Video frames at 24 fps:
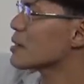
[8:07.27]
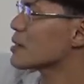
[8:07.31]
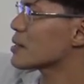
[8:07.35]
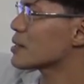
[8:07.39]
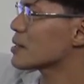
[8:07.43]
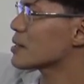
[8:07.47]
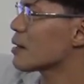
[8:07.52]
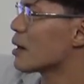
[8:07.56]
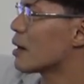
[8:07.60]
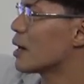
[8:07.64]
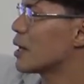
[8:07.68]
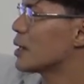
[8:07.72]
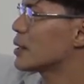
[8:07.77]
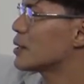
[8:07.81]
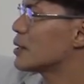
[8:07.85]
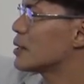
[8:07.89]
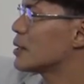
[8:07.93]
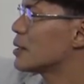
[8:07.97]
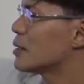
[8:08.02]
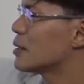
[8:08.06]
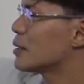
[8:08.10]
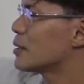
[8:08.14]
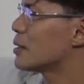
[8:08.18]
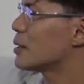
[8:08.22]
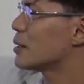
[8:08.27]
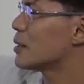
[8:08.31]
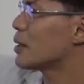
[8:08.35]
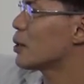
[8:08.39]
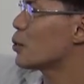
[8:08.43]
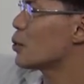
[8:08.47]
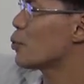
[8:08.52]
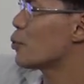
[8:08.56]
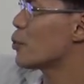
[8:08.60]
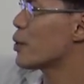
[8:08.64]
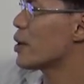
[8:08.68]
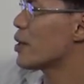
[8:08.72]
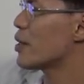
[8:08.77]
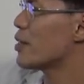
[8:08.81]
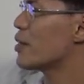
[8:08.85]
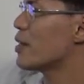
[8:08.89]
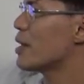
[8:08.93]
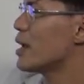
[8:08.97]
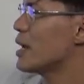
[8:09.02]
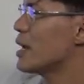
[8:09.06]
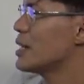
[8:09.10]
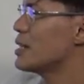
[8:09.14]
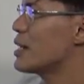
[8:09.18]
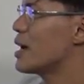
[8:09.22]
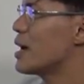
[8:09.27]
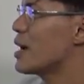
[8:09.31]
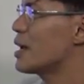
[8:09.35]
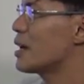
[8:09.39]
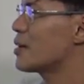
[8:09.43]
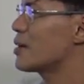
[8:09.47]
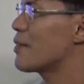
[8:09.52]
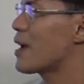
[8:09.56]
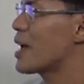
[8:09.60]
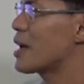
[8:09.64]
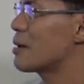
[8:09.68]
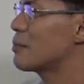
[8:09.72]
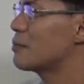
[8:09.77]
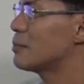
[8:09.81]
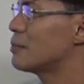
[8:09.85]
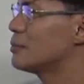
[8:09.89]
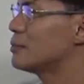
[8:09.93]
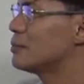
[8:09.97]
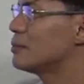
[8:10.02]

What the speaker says: start with a diagram